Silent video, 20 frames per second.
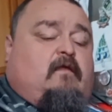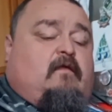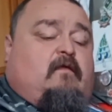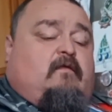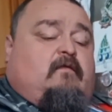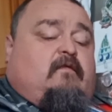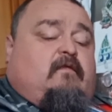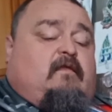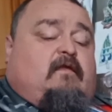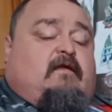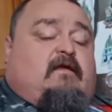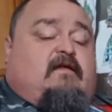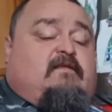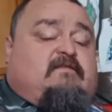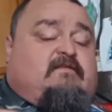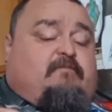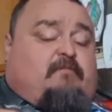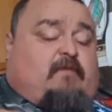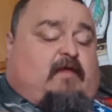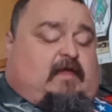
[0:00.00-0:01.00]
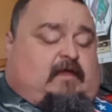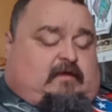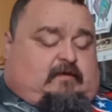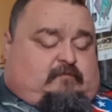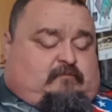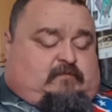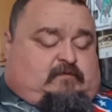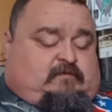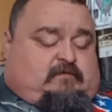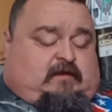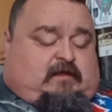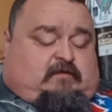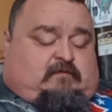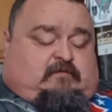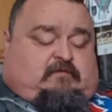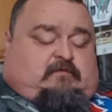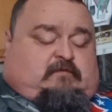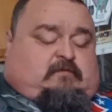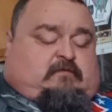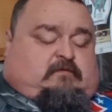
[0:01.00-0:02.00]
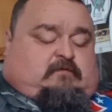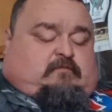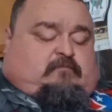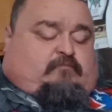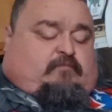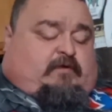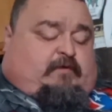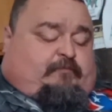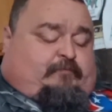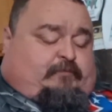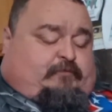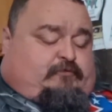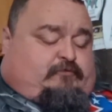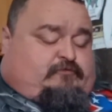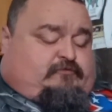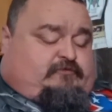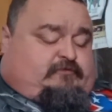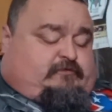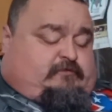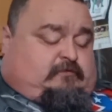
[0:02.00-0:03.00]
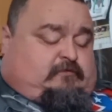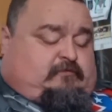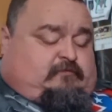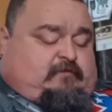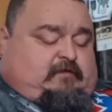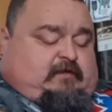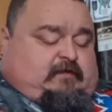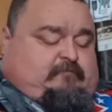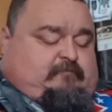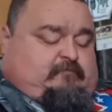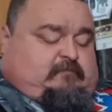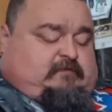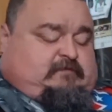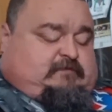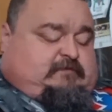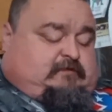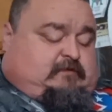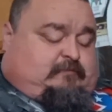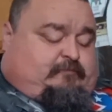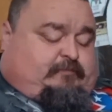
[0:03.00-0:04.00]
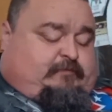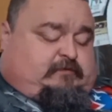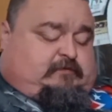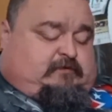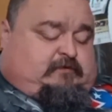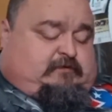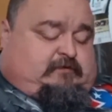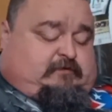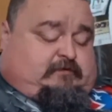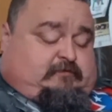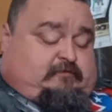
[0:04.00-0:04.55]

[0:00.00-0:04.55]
I got some ham and peppers and all that mixed up in here.